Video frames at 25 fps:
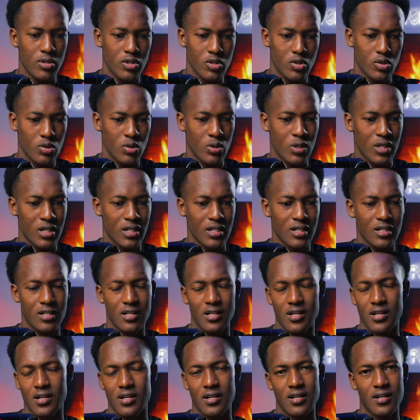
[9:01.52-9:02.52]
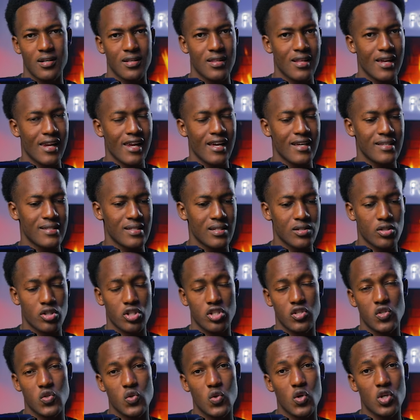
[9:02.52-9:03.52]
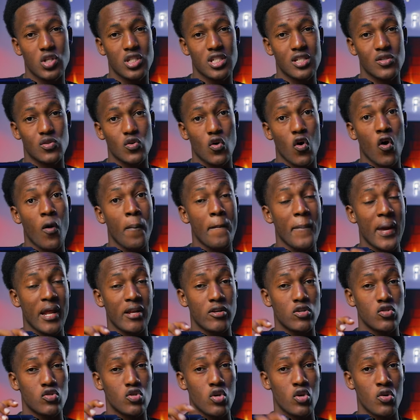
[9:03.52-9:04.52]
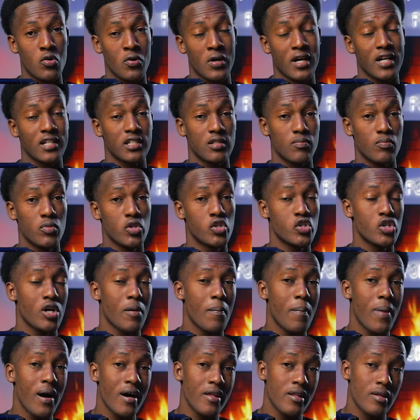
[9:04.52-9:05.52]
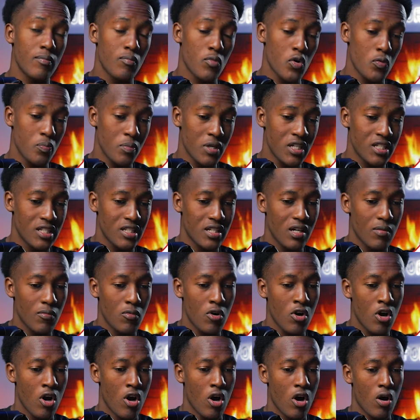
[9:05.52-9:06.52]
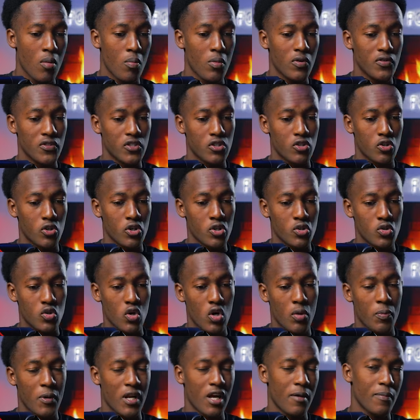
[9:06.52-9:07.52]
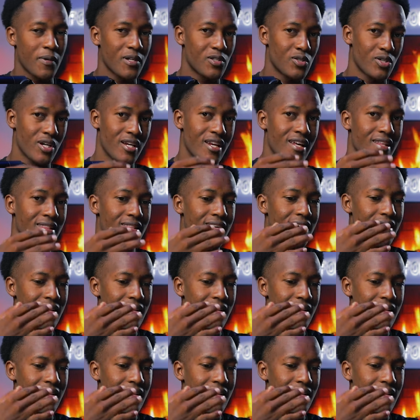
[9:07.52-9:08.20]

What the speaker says: be sure. The line session is not yet open, so you can't be sure about the momentum. More than you're going to open up a trade and